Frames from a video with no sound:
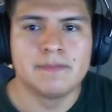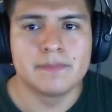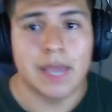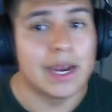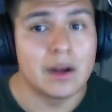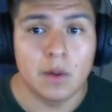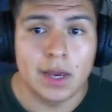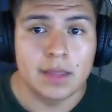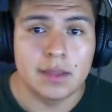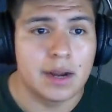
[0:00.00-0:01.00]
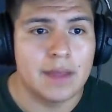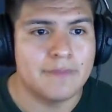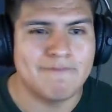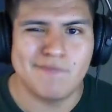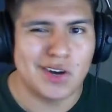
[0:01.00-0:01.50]
Ain't no way. They're
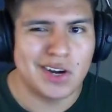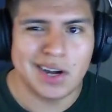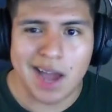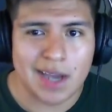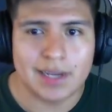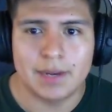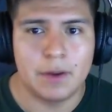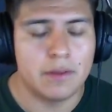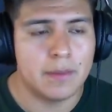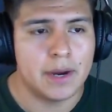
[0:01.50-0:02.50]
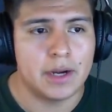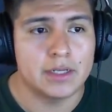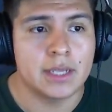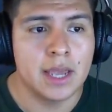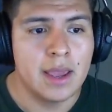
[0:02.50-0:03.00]
not. They're not gonna be over the
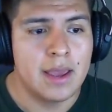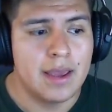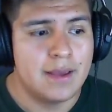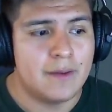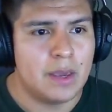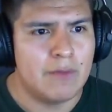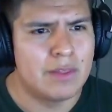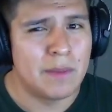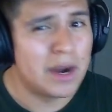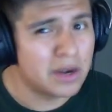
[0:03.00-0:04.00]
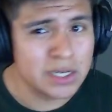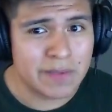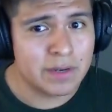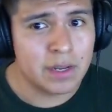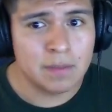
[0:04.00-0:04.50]
Mariners. Even the Mariners
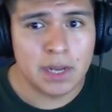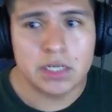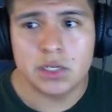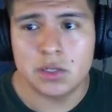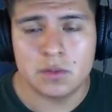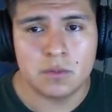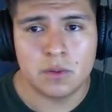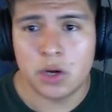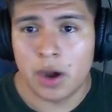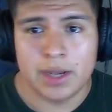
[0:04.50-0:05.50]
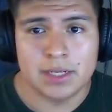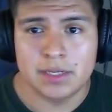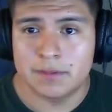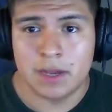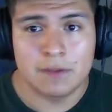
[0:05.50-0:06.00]
haven't done much regarding
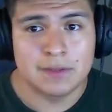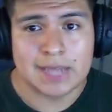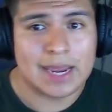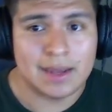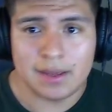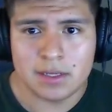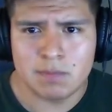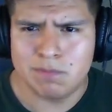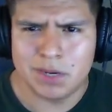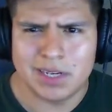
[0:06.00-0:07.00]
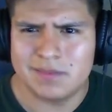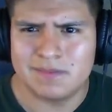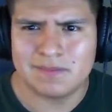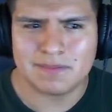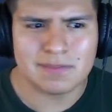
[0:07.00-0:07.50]
of signings, but
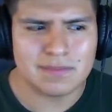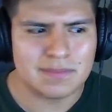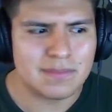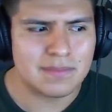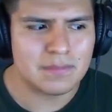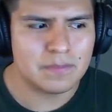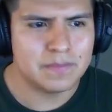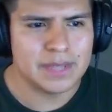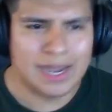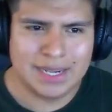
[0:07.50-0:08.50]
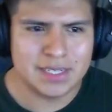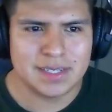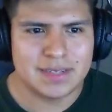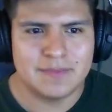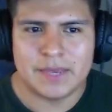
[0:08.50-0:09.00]
I
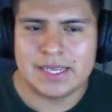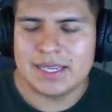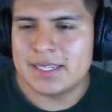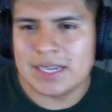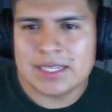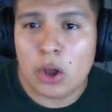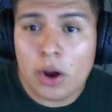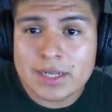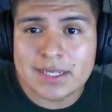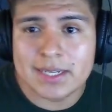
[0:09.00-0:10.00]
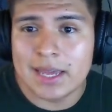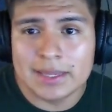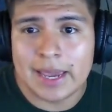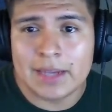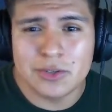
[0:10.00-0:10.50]
just it's hard to say that
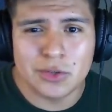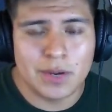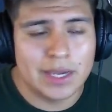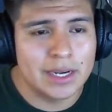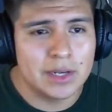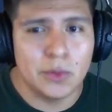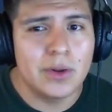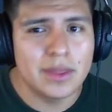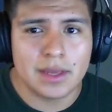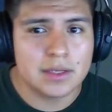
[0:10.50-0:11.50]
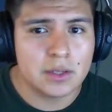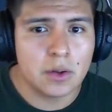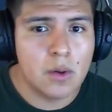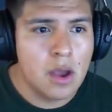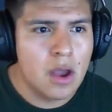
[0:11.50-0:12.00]
the Angels are really going to do anything.
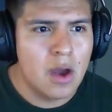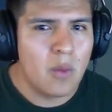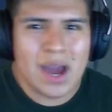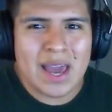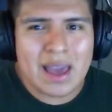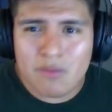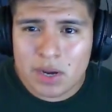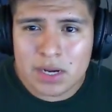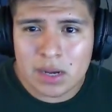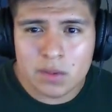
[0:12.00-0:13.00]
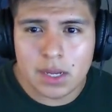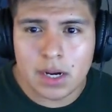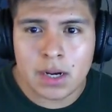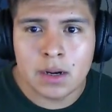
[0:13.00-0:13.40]
So why have Rendon there?